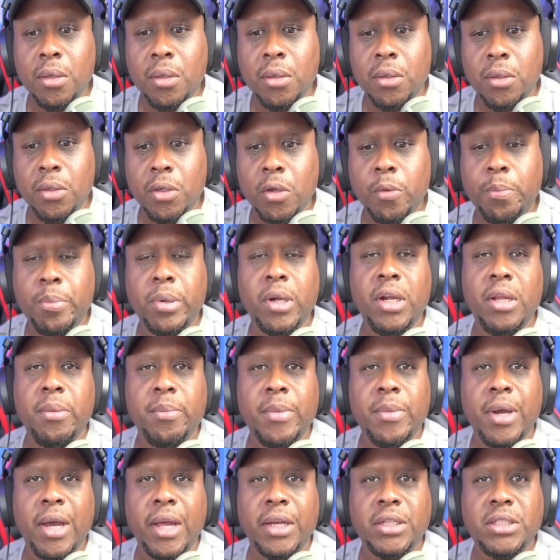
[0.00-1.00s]
you pretty
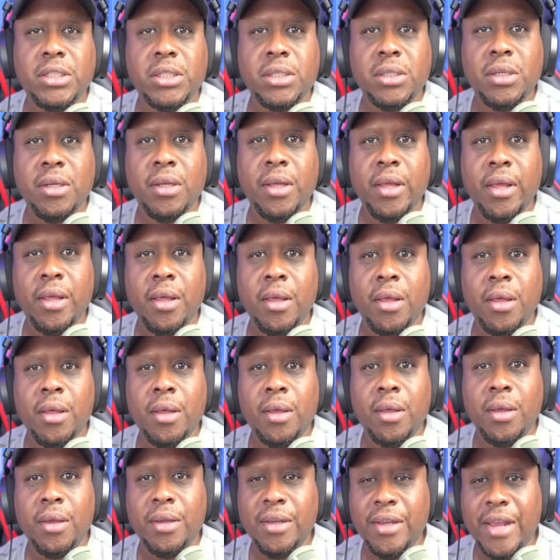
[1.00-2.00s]
much
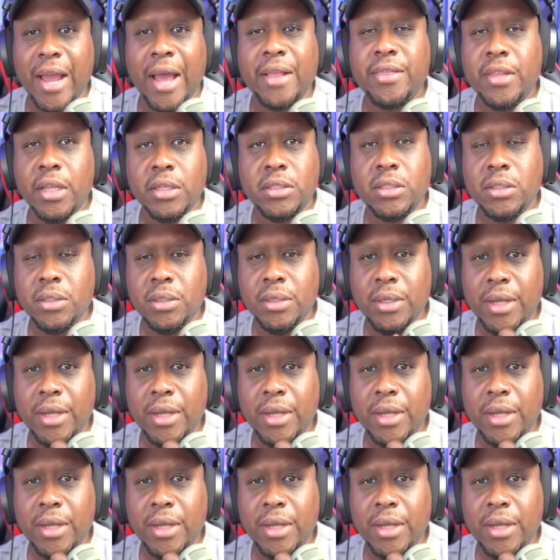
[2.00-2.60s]
got this